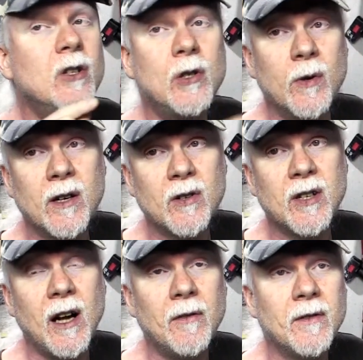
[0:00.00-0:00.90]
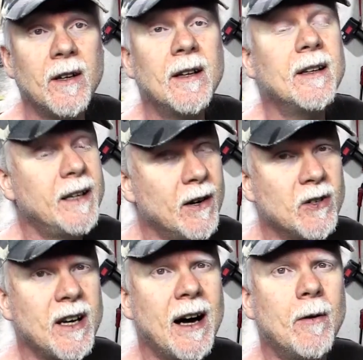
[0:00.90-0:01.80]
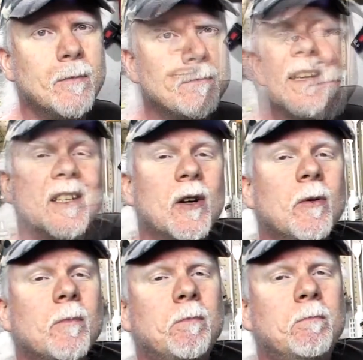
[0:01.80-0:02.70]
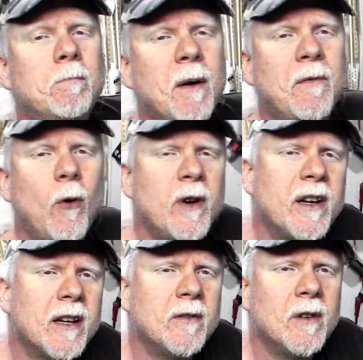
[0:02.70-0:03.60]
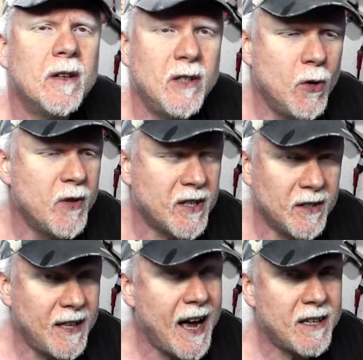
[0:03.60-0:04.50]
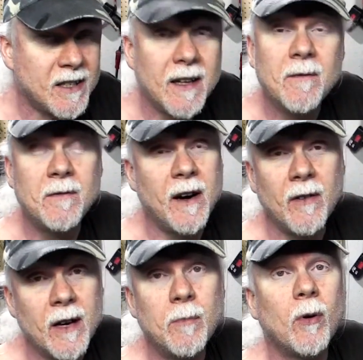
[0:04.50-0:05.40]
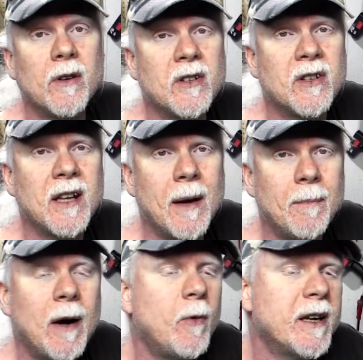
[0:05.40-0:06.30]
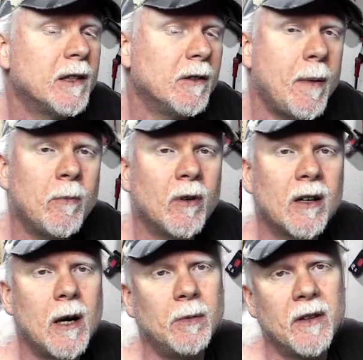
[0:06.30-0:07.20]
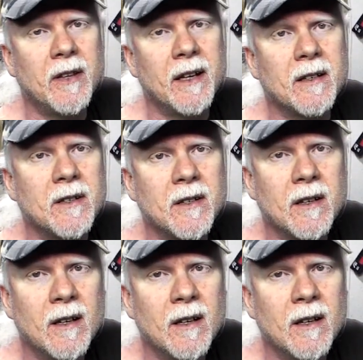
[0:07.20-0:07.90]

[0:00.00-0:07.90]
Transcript: Do it yourself. Here's how. So before you can do this last very important step, I want you to remember a couple of things.